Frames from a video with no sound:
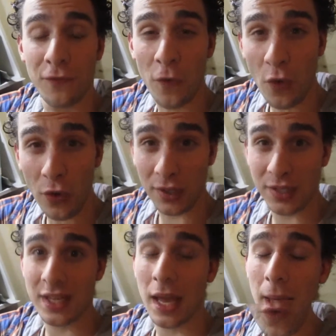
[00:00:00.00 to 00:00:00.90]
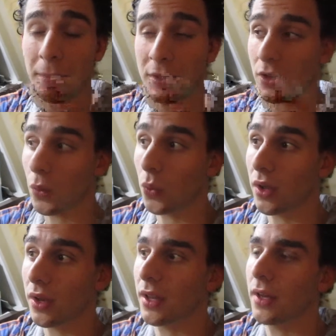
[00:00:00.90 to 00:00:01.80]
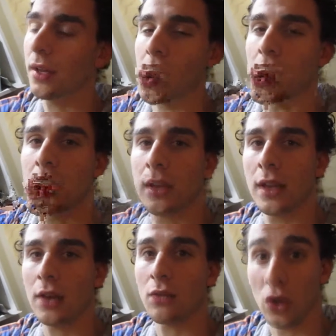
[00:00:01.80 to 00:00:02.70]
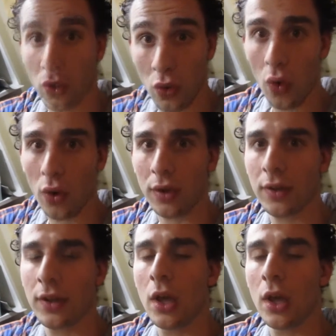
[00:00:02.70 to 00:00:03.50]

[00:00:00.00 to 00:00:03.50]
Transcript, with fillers: first episode we're gonna like record